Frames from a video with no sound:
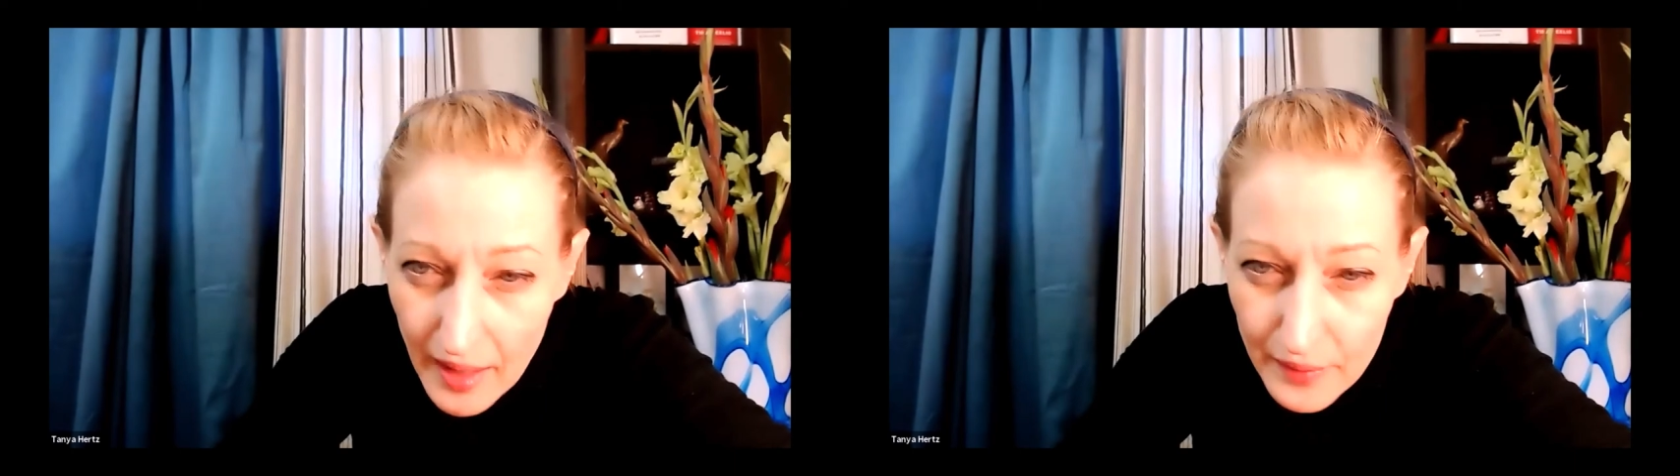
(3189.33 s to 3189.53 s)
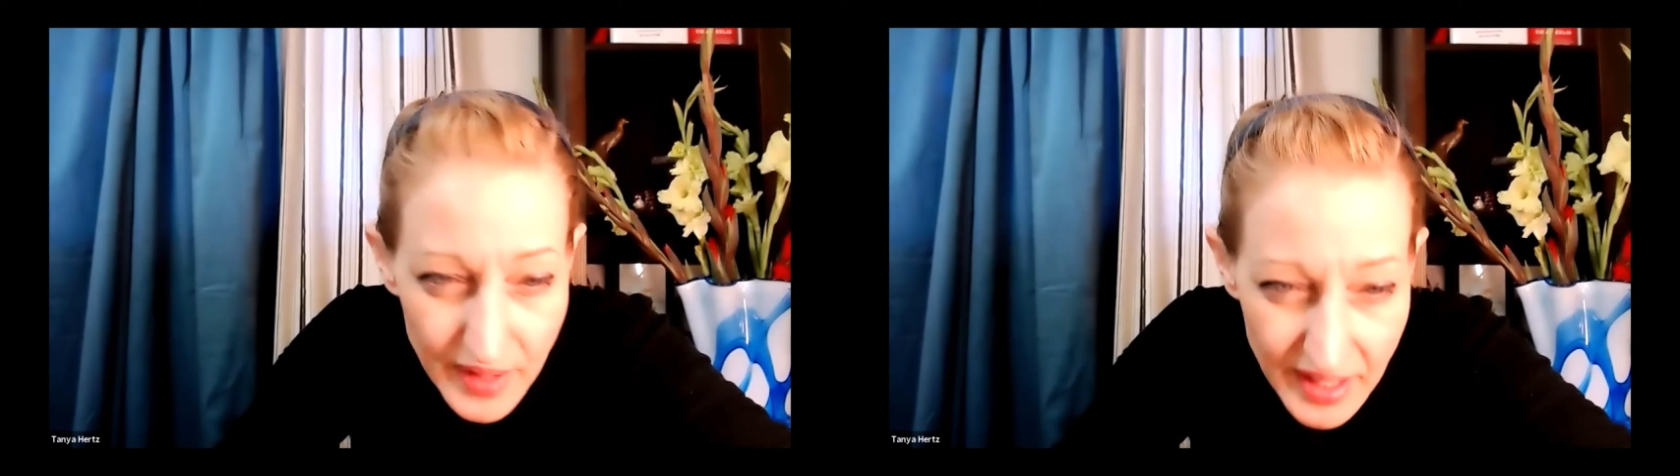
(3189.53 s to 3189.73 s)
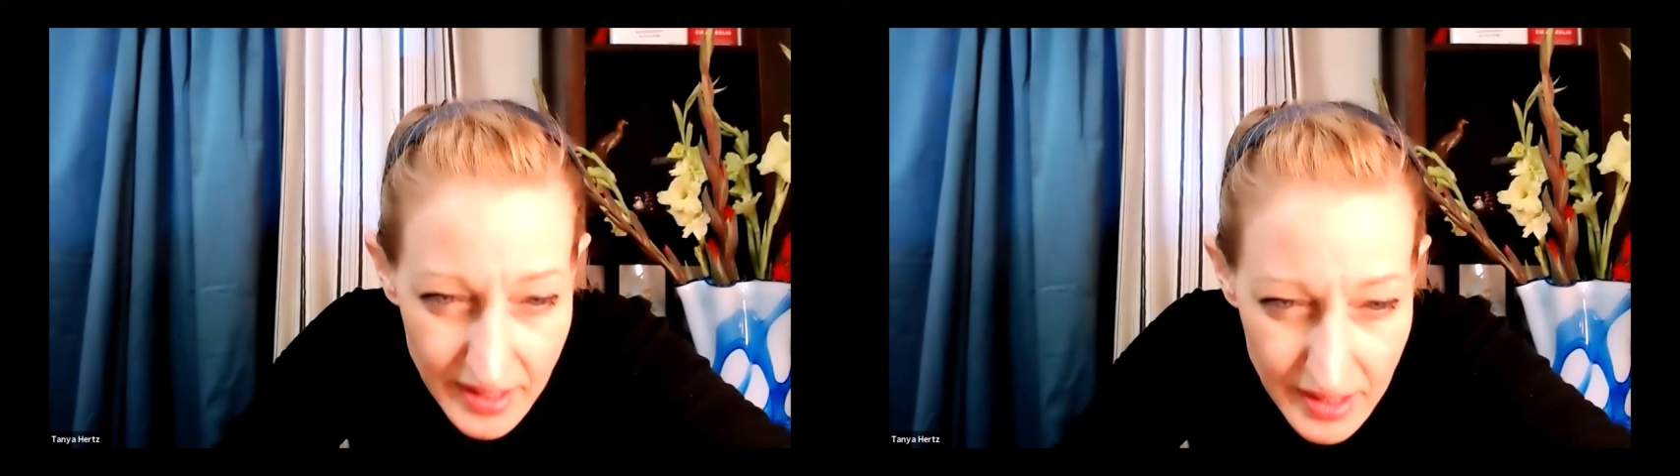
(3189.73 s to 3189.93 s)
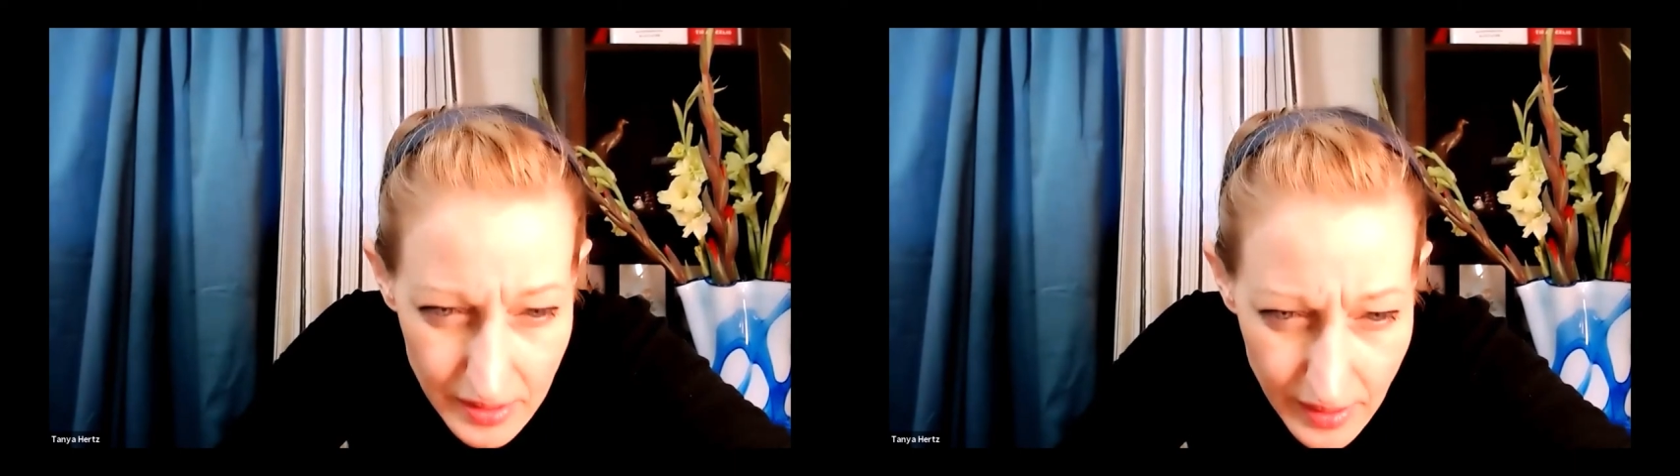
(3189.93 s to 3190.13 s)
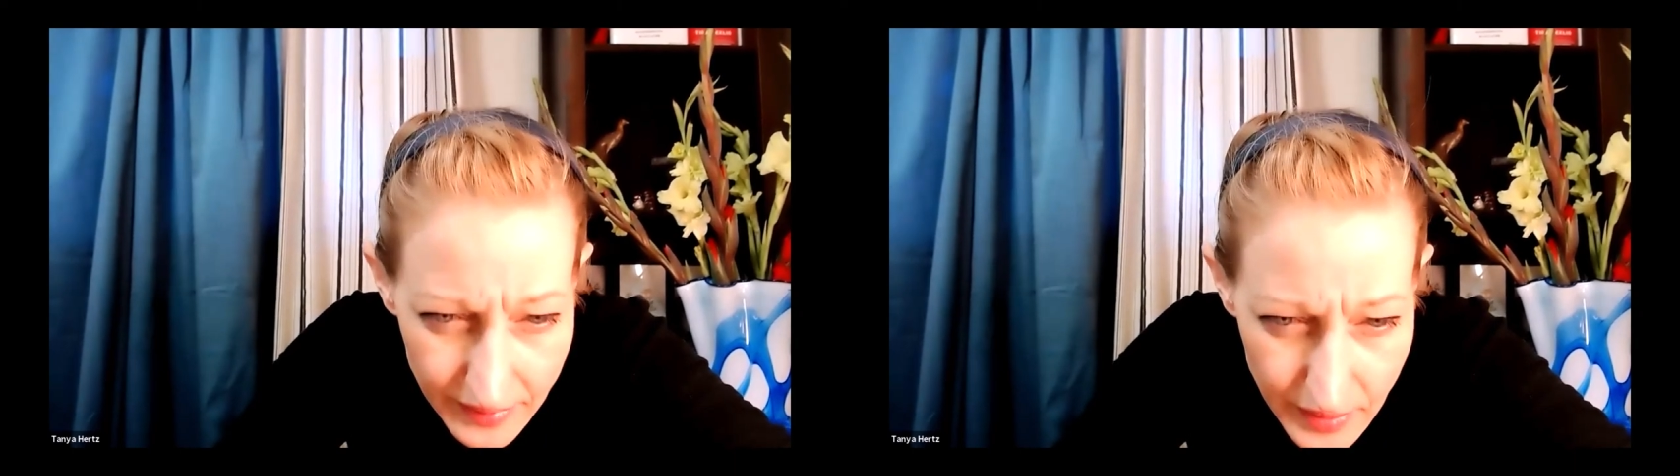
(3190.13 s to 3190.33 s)
Uh, Ricky, did you
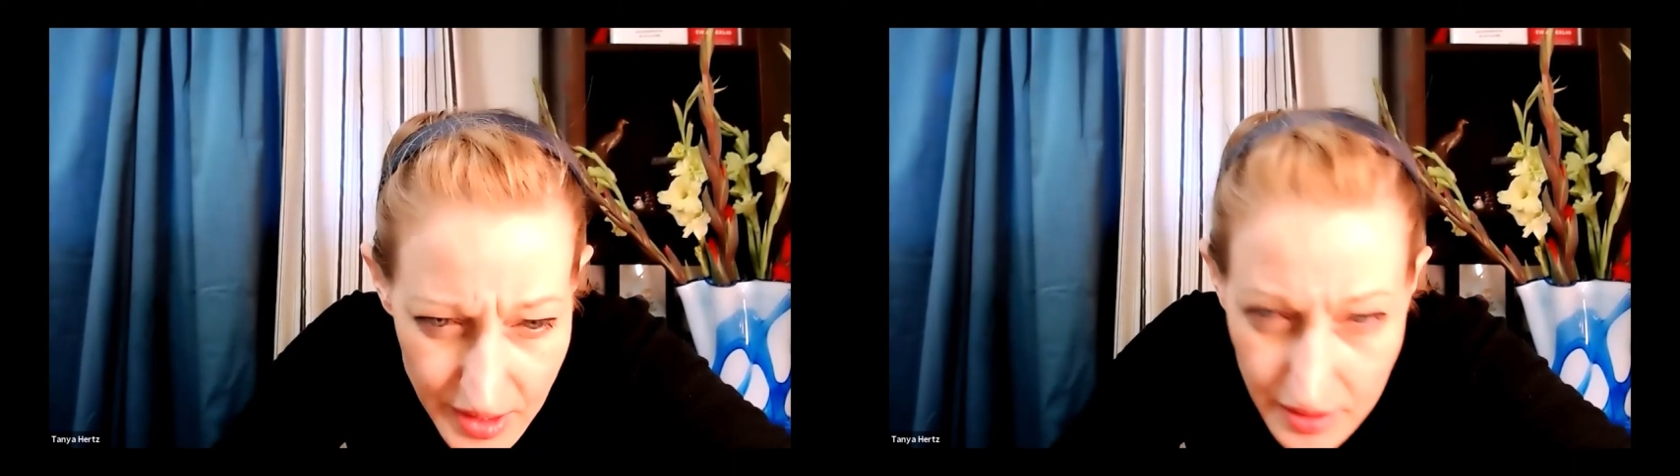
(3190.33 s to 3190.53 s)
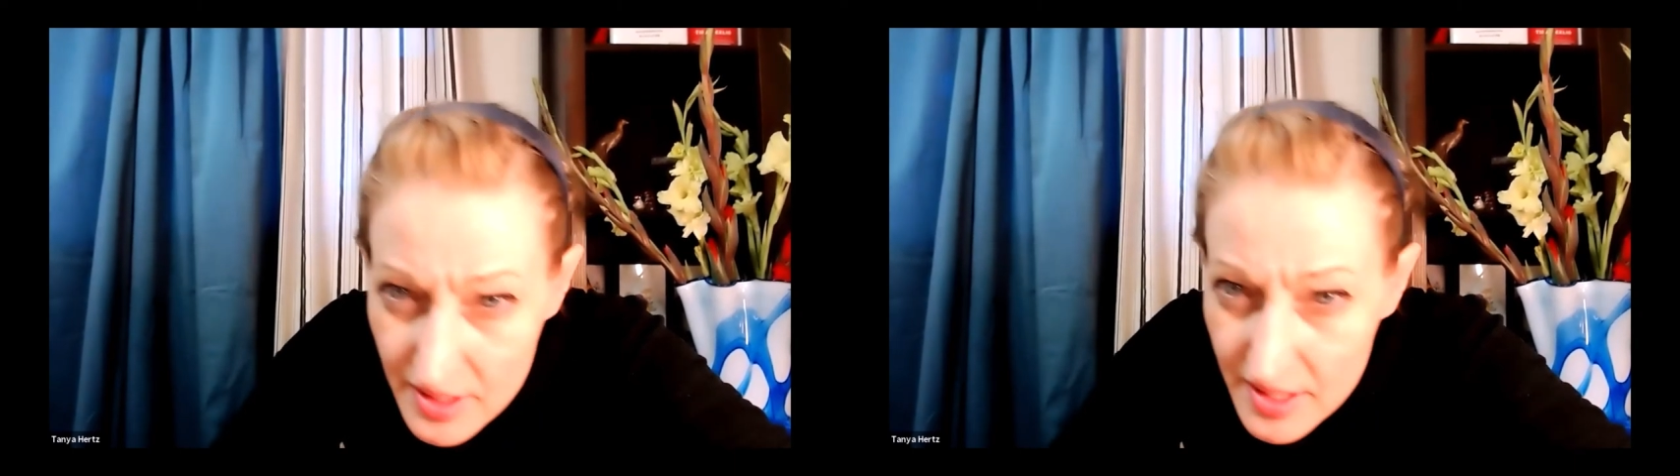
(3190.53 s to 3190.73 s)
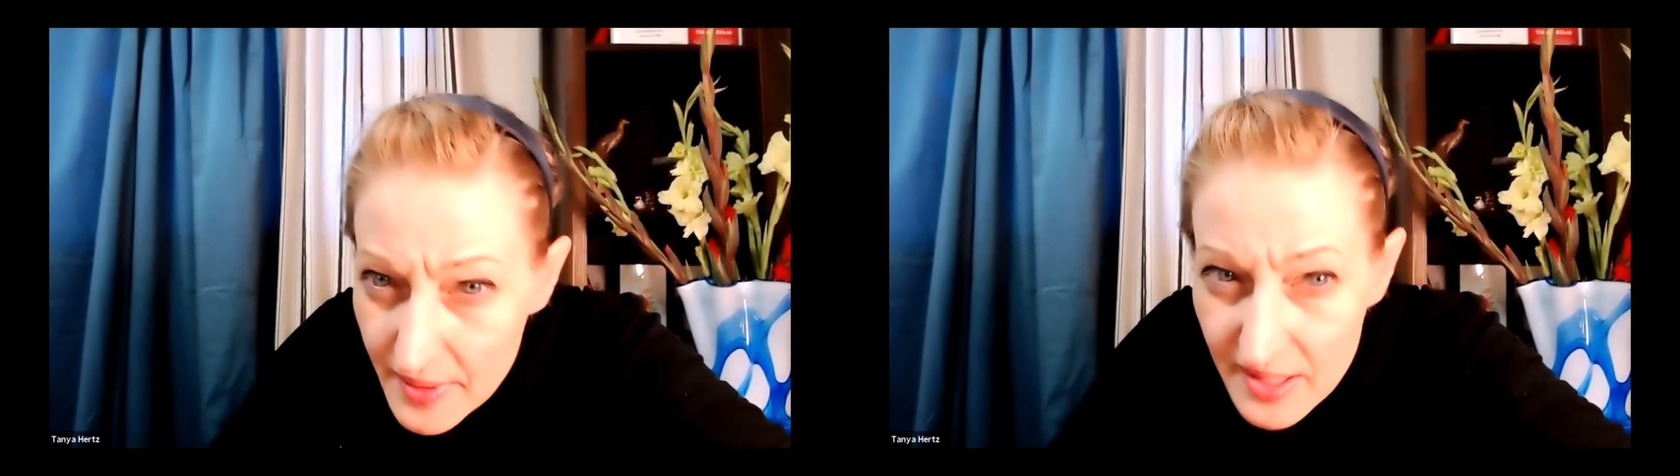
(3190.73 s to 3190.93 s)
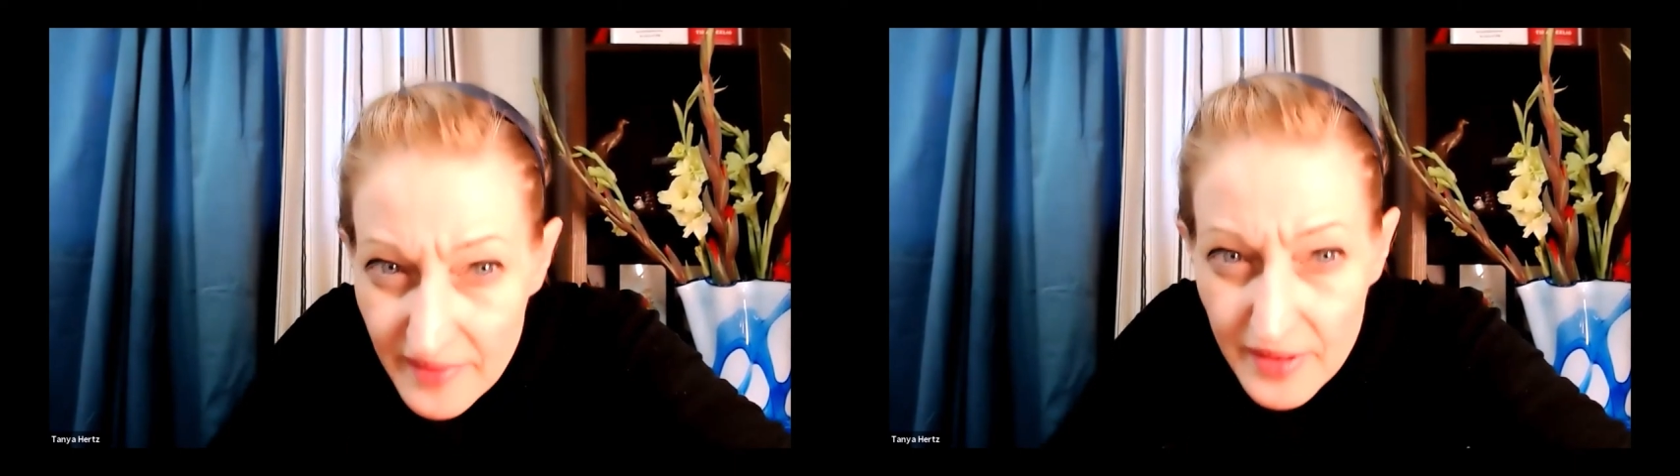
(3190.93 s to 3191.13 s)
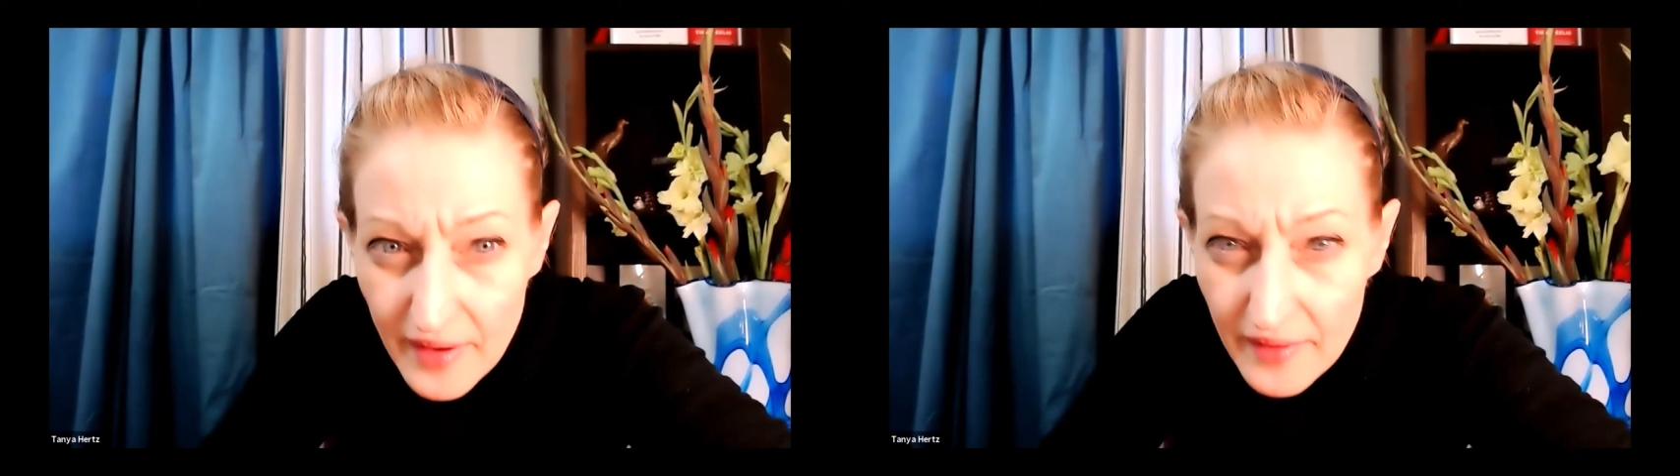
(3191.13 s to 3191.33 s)
have a question, or does somebody else
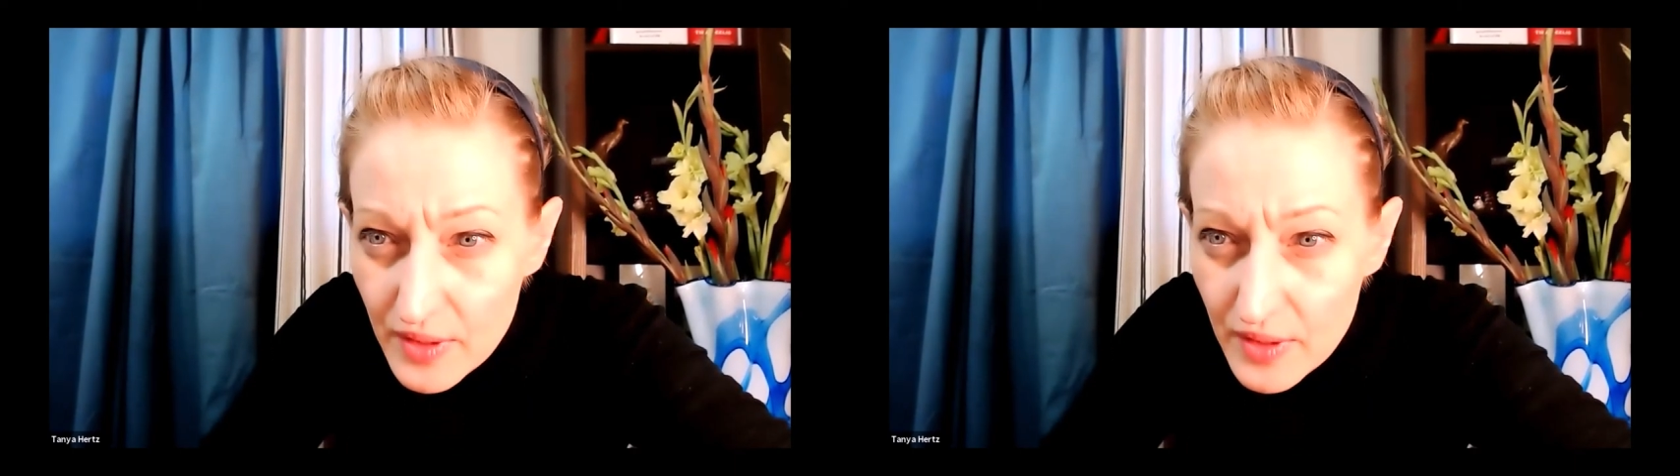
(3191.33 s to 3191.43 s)
have, have a